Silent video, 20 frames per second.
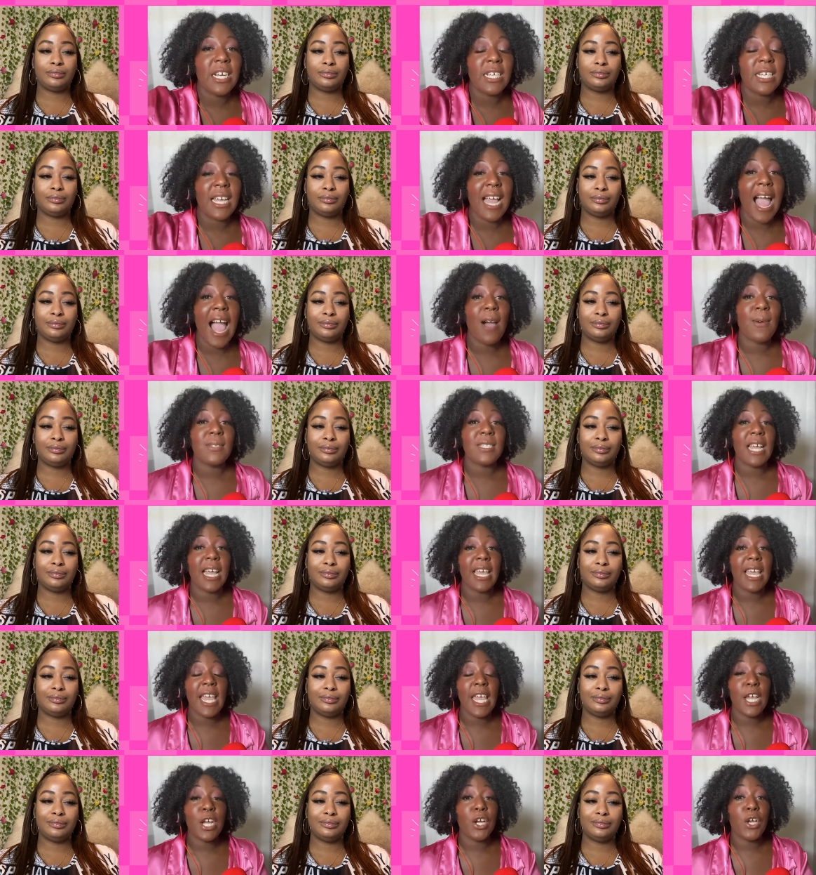Speaker 1: I was like, here,
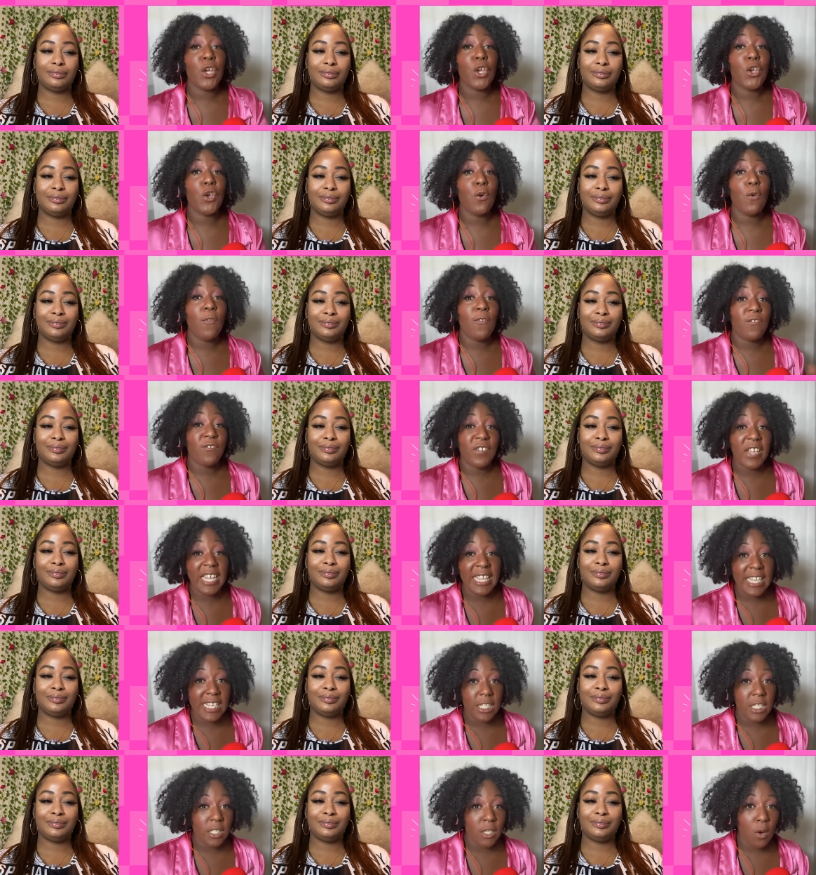you finish the
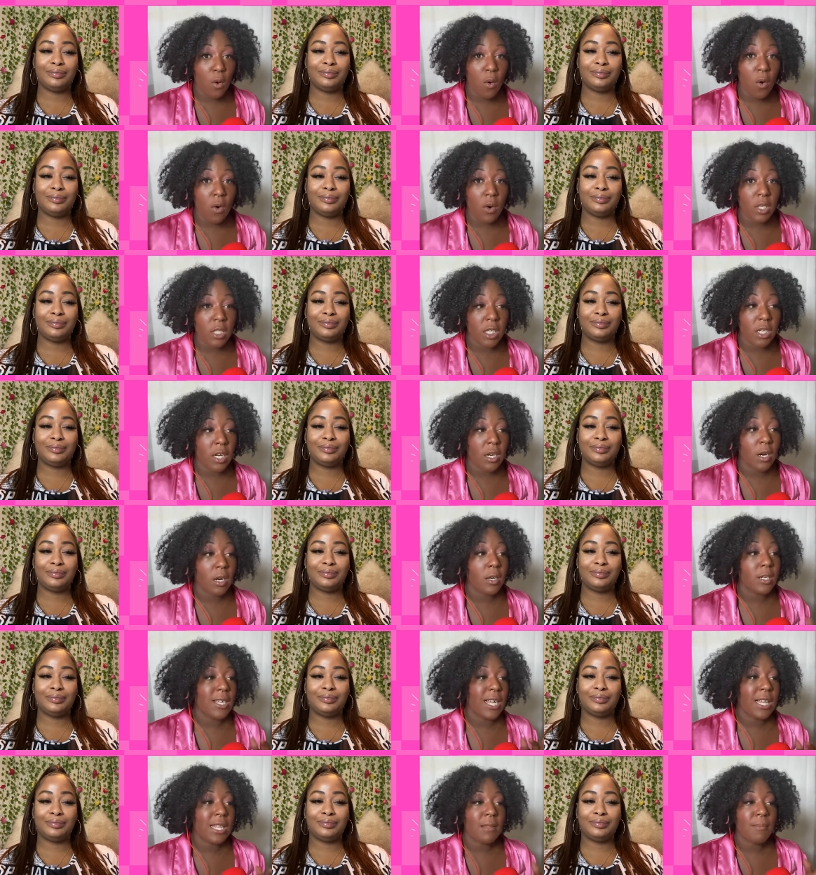order or
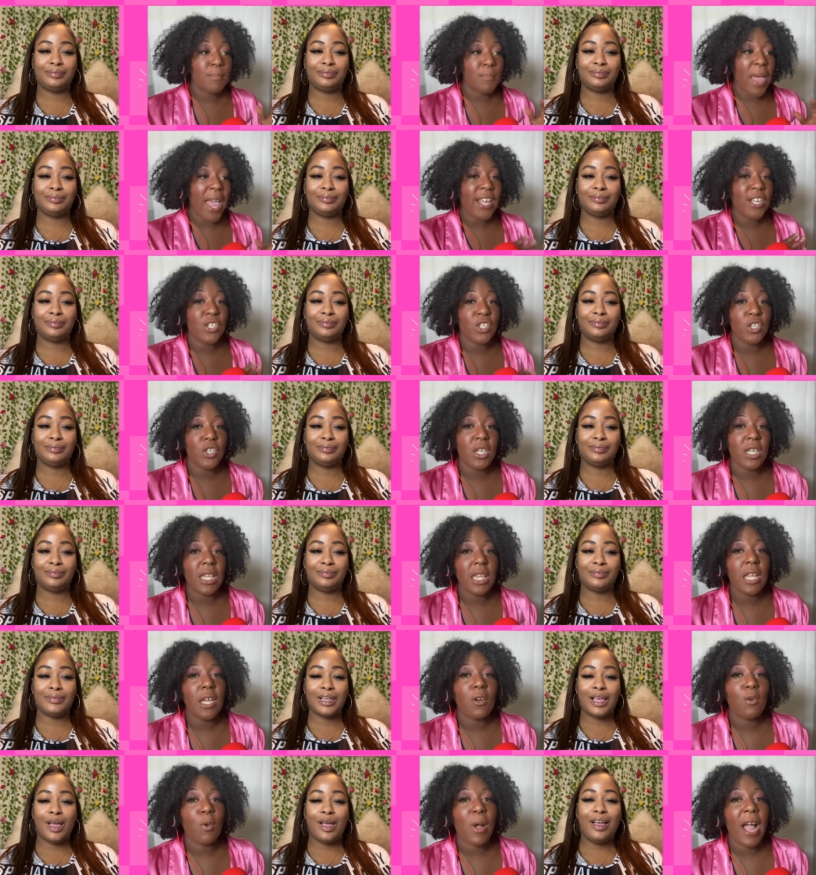make sure it look
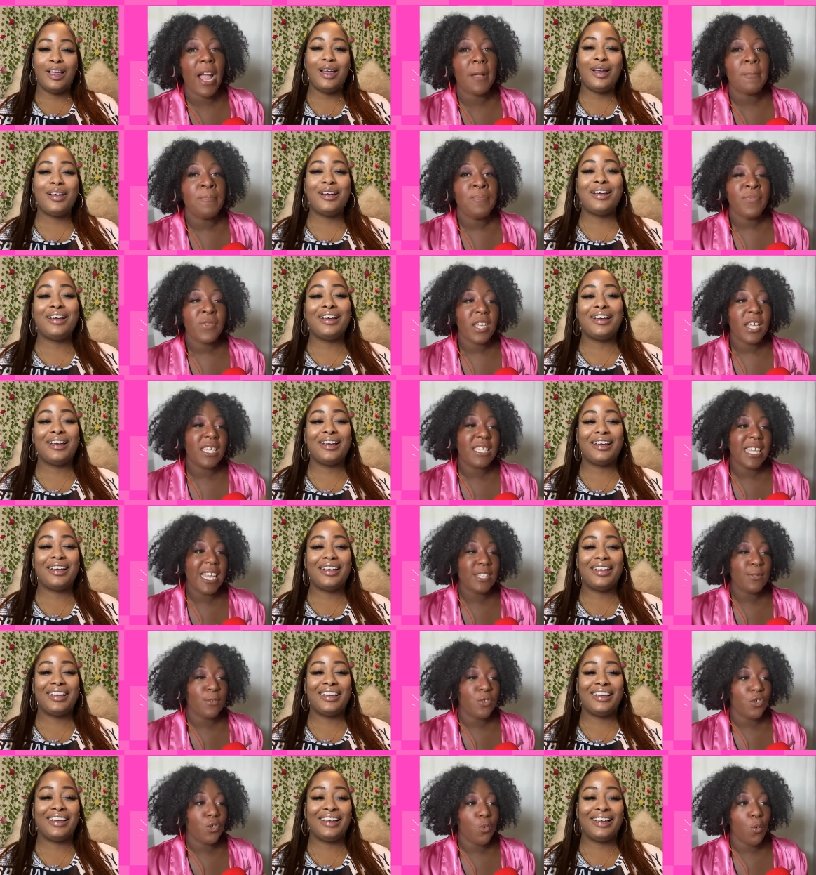right because that's what you
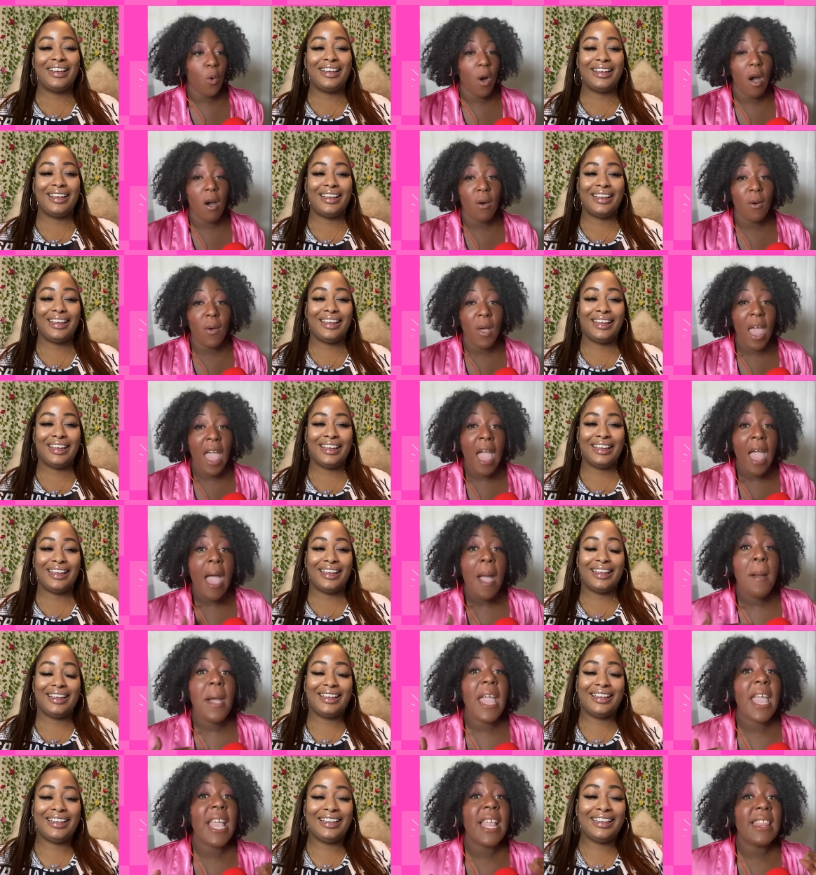want. In
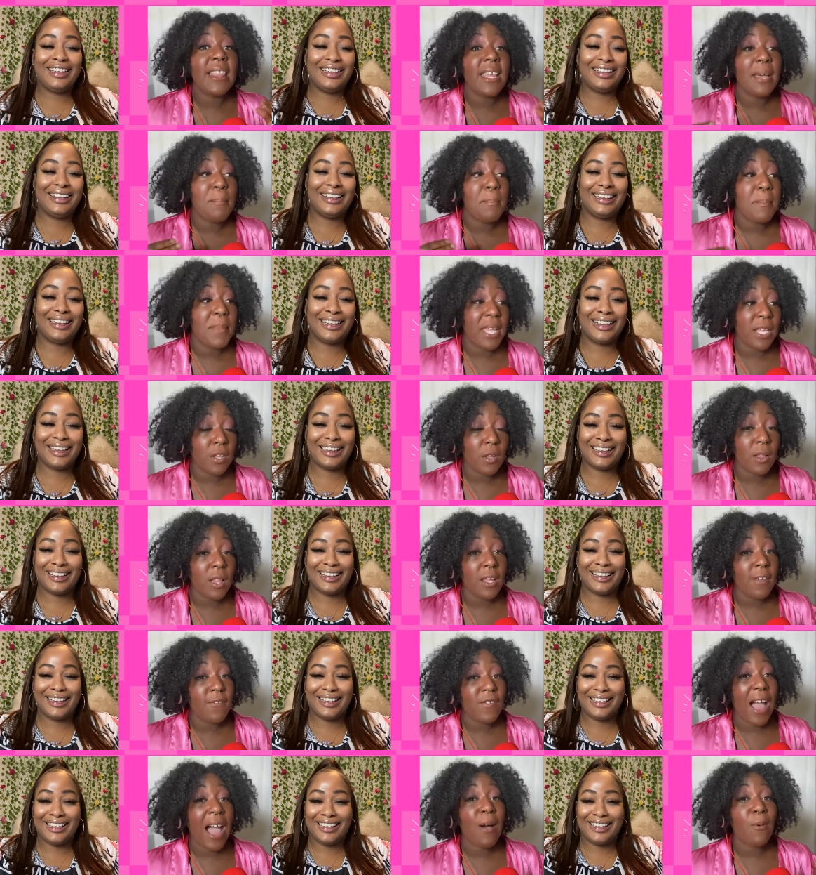the middle of,
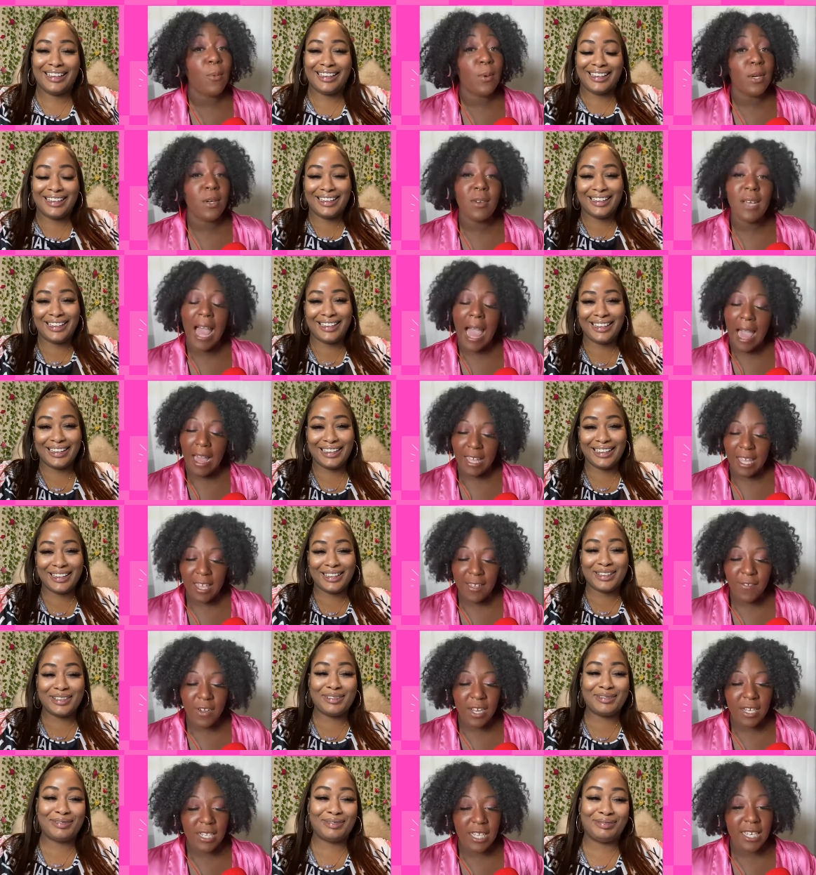I'll give her
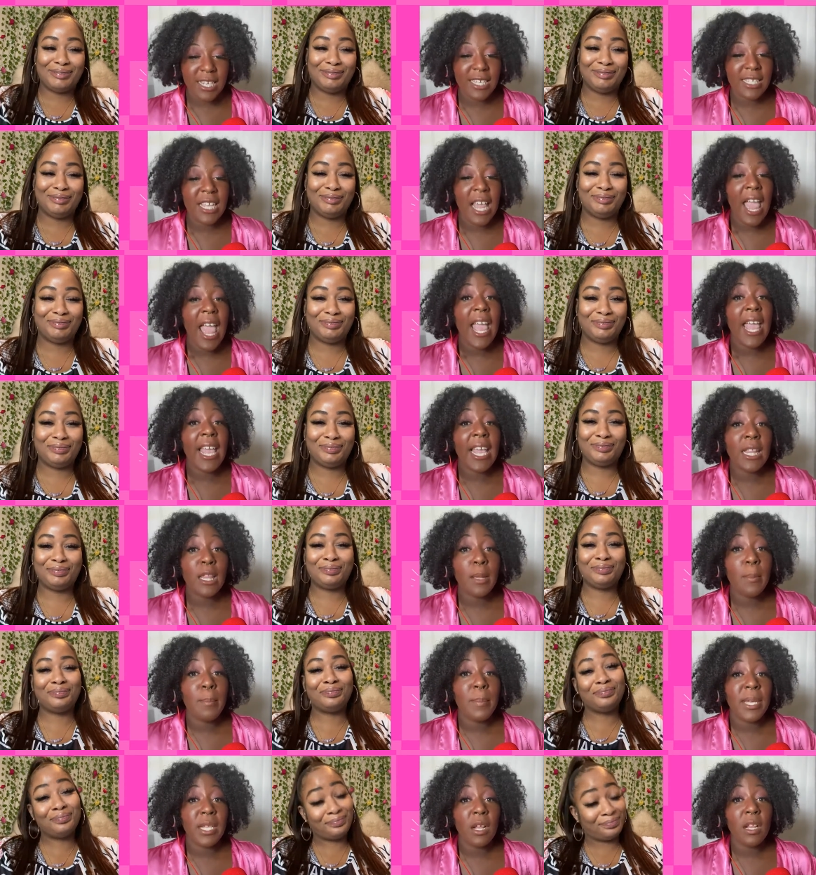this, in the
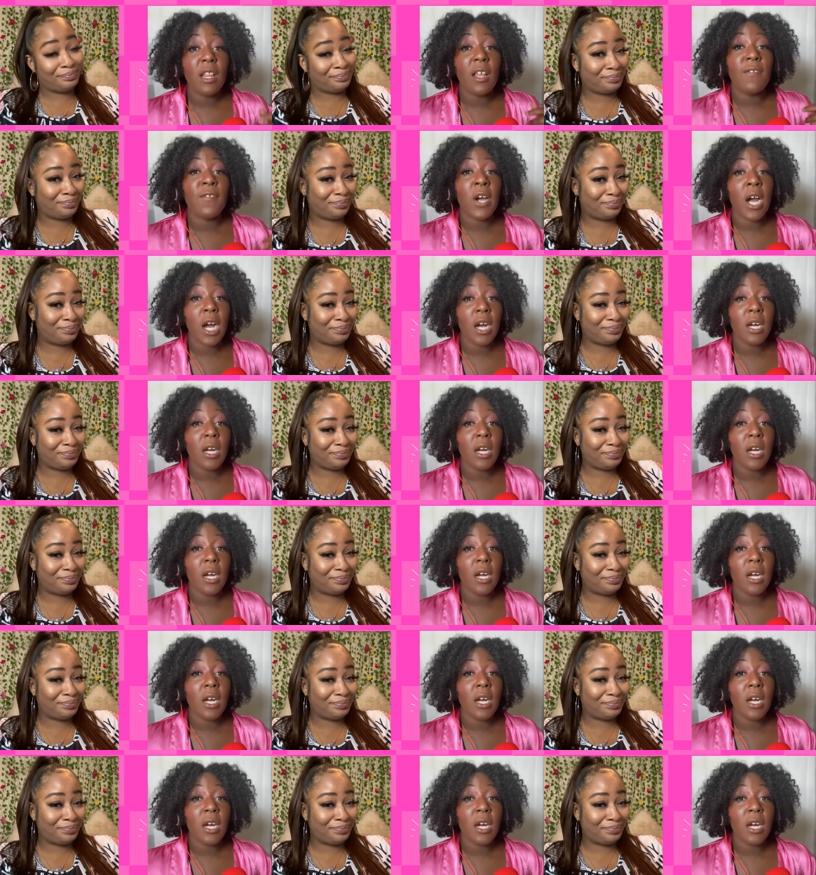middle of her